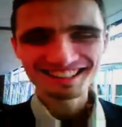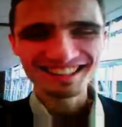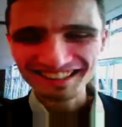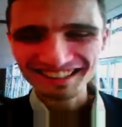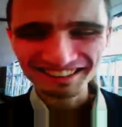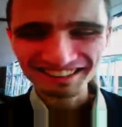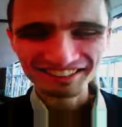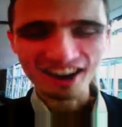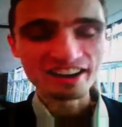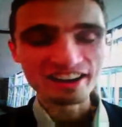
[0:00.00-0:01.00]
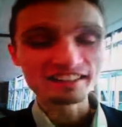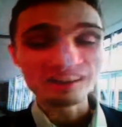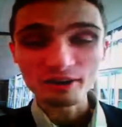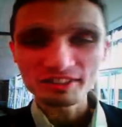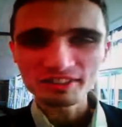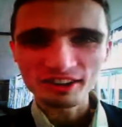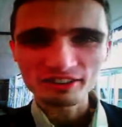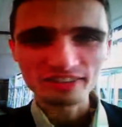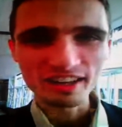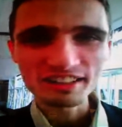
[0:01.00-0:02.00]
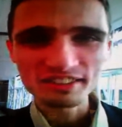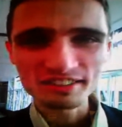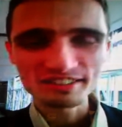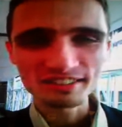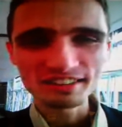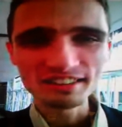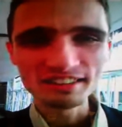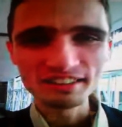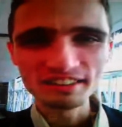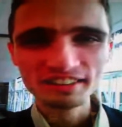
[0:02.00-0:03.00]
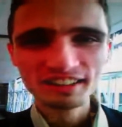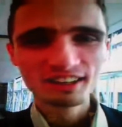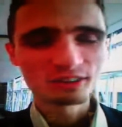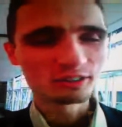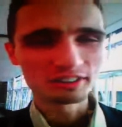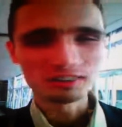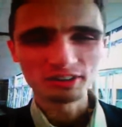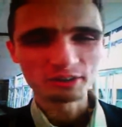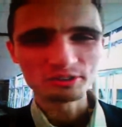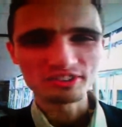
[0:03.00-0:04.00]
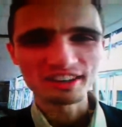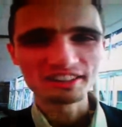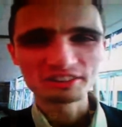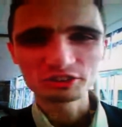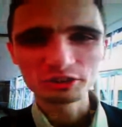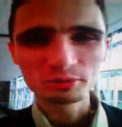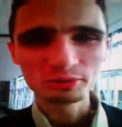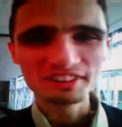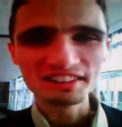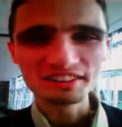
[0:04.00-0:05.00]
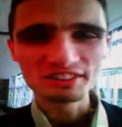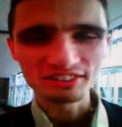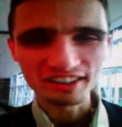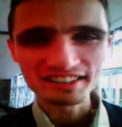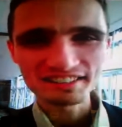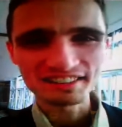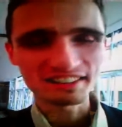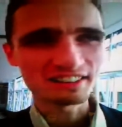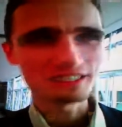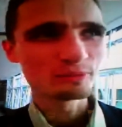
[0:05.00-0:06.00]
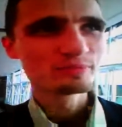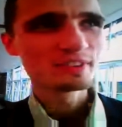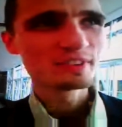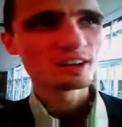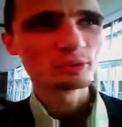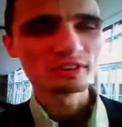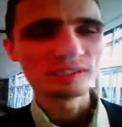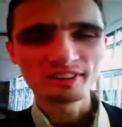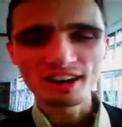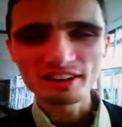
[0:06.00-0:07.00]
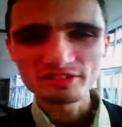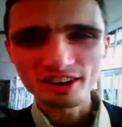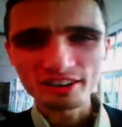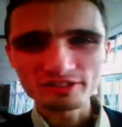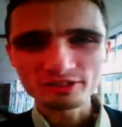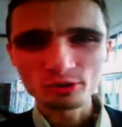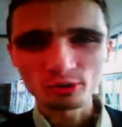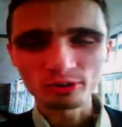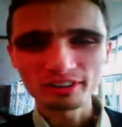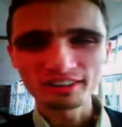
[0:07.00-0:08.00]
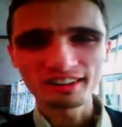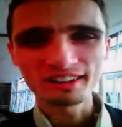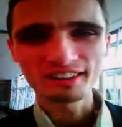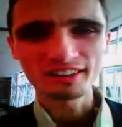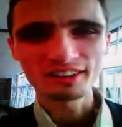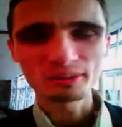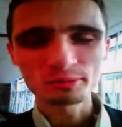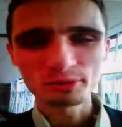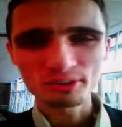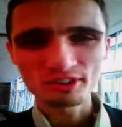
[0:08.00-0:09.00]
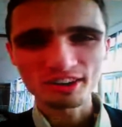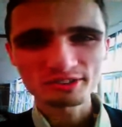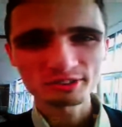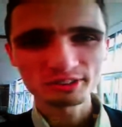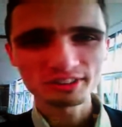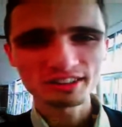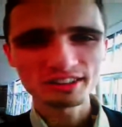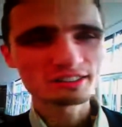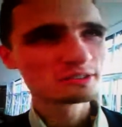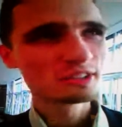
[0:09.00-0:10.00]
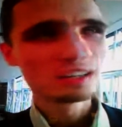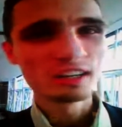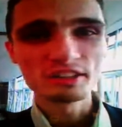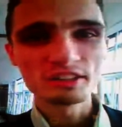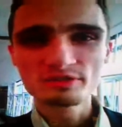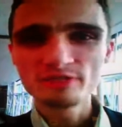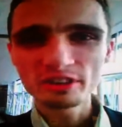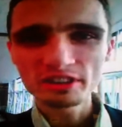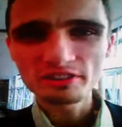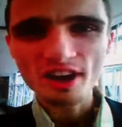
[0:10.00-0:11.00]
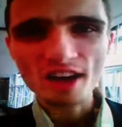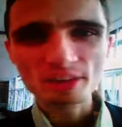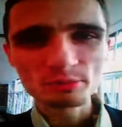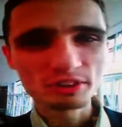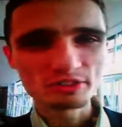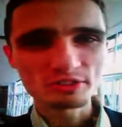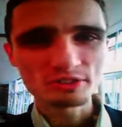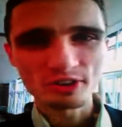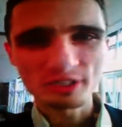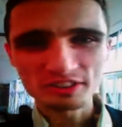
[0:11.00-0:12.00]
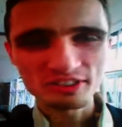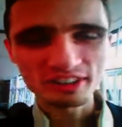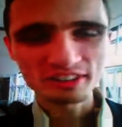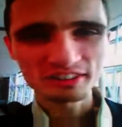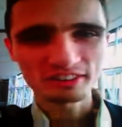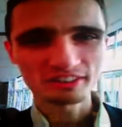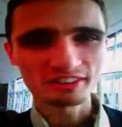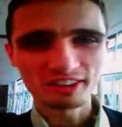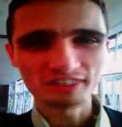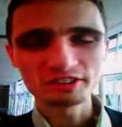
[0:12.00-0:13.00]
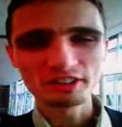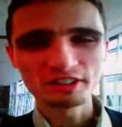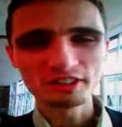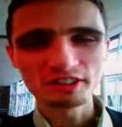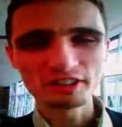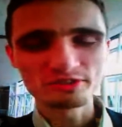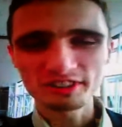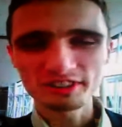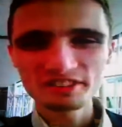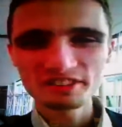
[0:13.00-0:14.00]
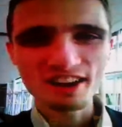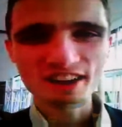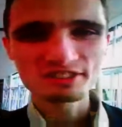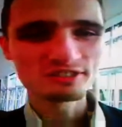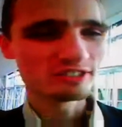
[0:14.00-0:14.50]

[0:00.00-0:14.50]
Thank you. I got myself Asus I don't know how to say it, EE Slate with an i5 core processor. It's very fast because it's a solid state hard drive, so it's very fast.